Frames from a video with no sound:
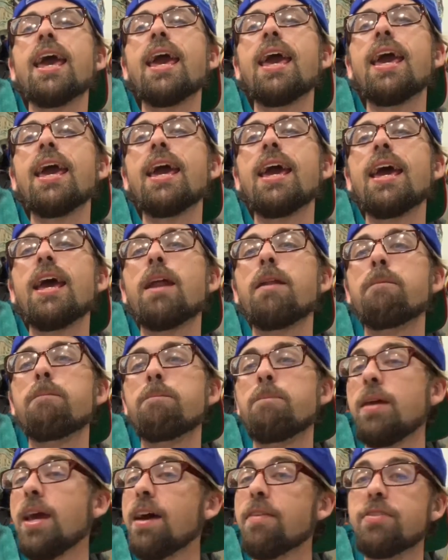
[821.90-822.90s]
And
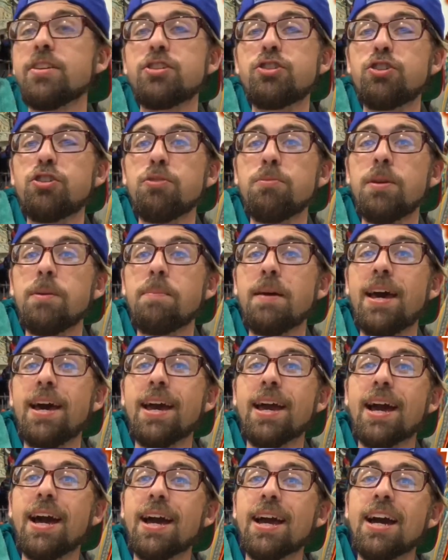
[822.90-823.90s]
yeah, this Toomey
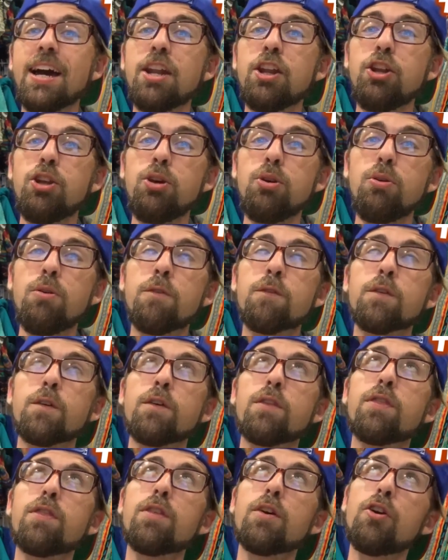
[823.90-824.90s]
bag I got new
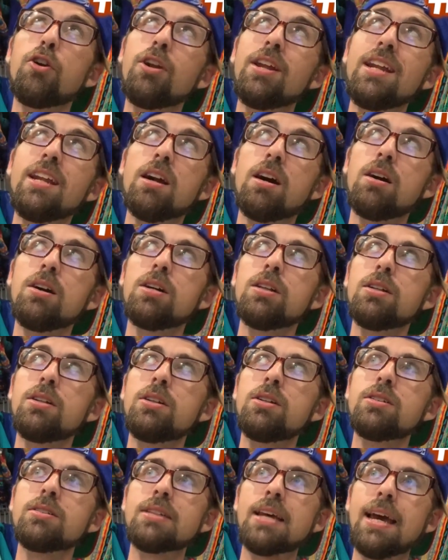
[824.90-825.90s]
for
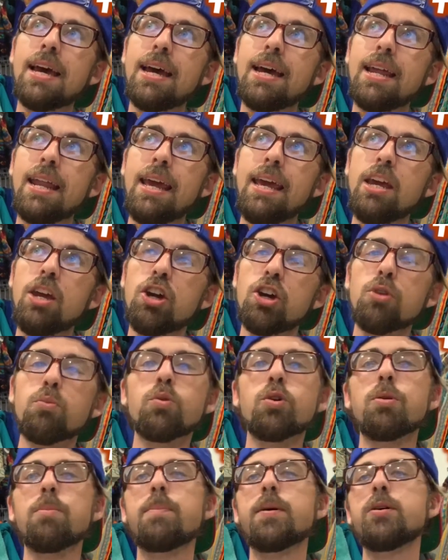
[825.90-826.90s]
$30 at a
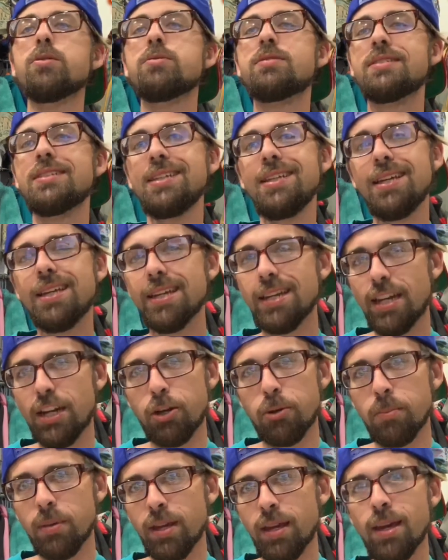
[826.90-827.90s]
Goodwill boutique
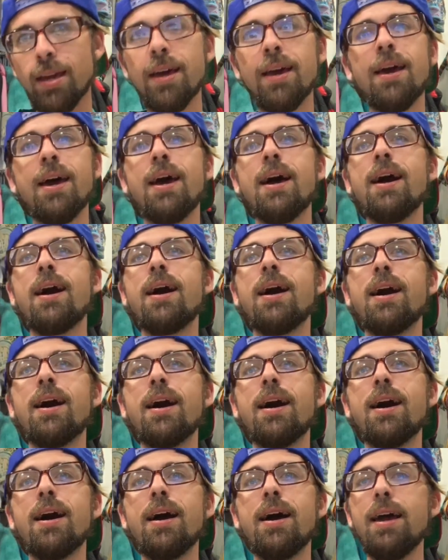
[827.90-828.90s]
near me.
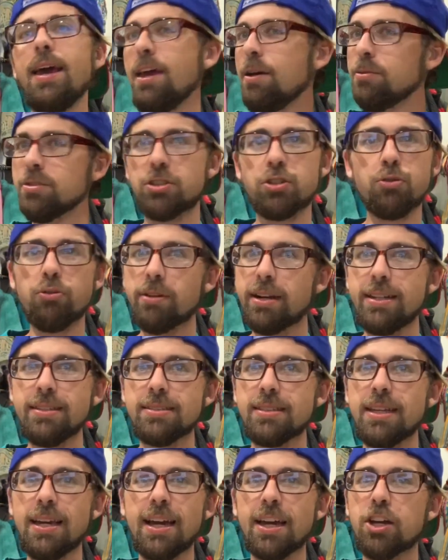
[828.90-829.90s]
It was
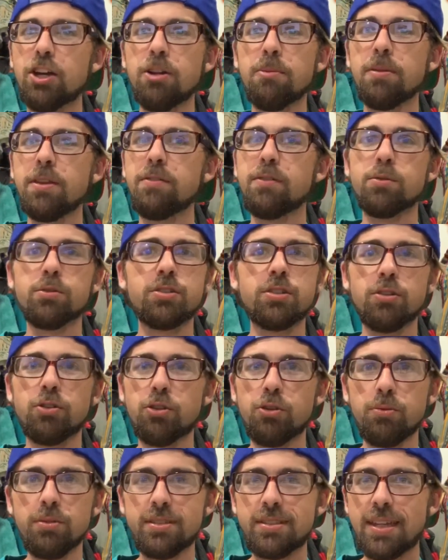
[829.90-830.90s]
crazy. I couldn't believe it was still
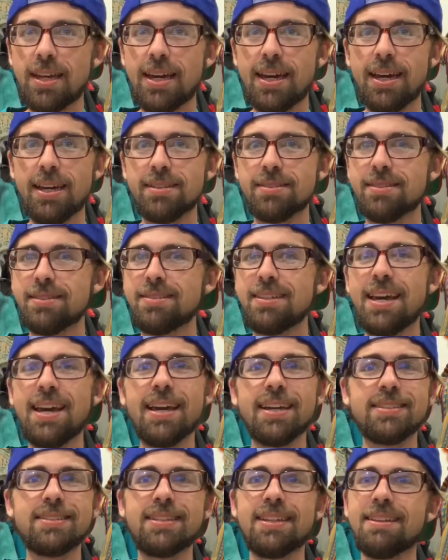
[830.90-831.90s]
new with tags. The
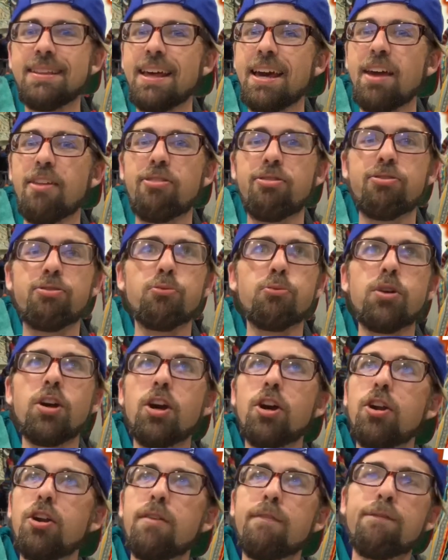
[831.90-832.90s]
tag said like
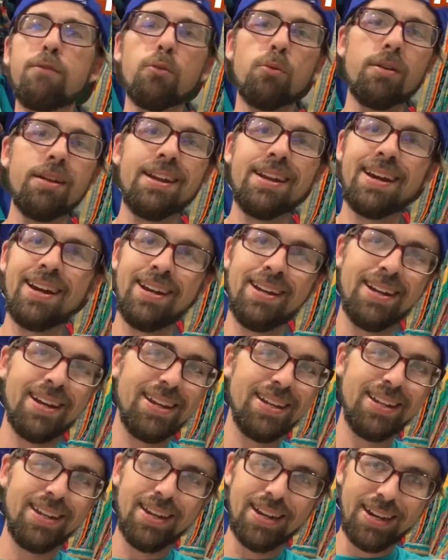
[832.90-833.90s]

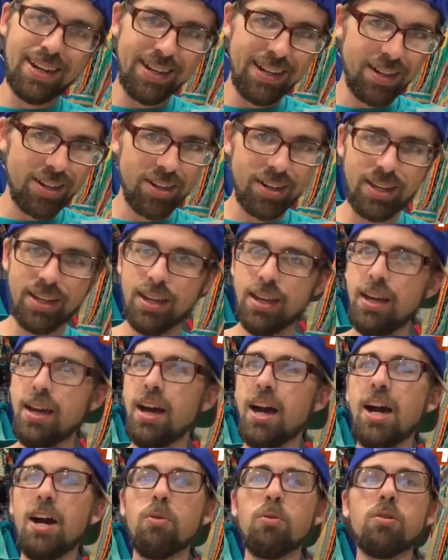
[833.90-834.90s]
$349.99 on it.
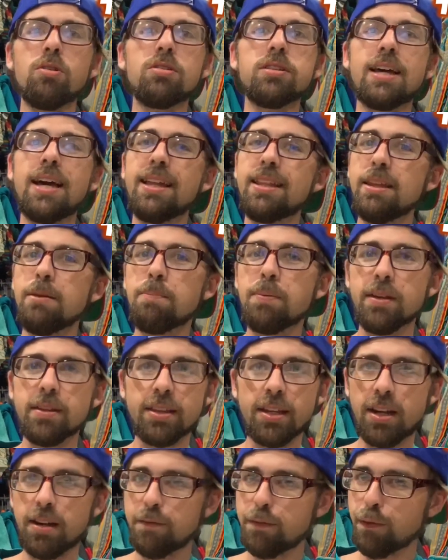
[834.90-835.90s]
I will gladly pick
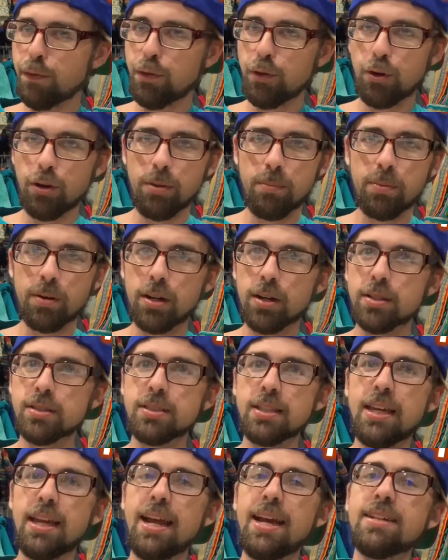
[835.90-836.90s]
that up for
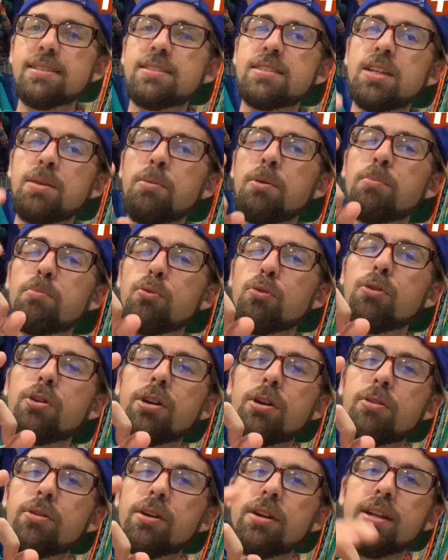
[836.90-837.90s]
$30. It had some
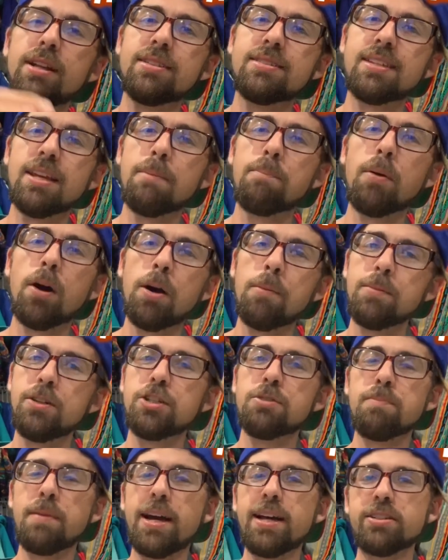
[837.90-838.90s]
embroidery that said Palm
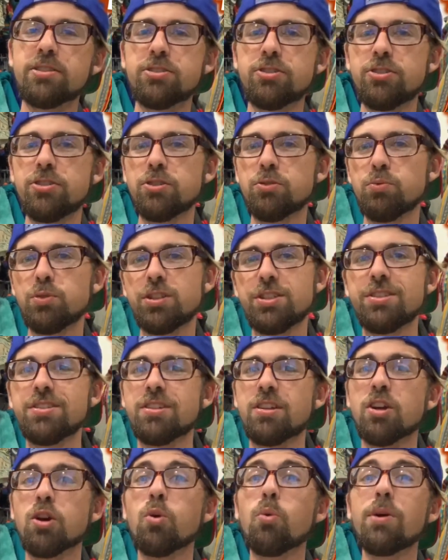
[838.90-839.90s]
Beach Masters, which is
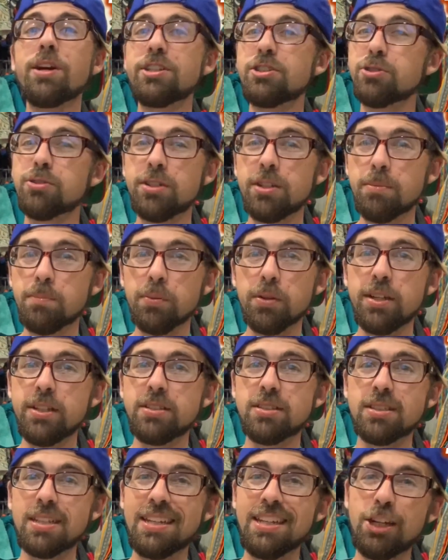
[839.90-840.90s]
an equestrian
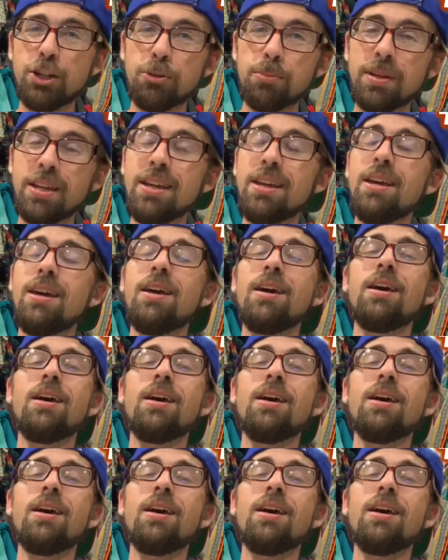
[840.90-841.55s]
place near me.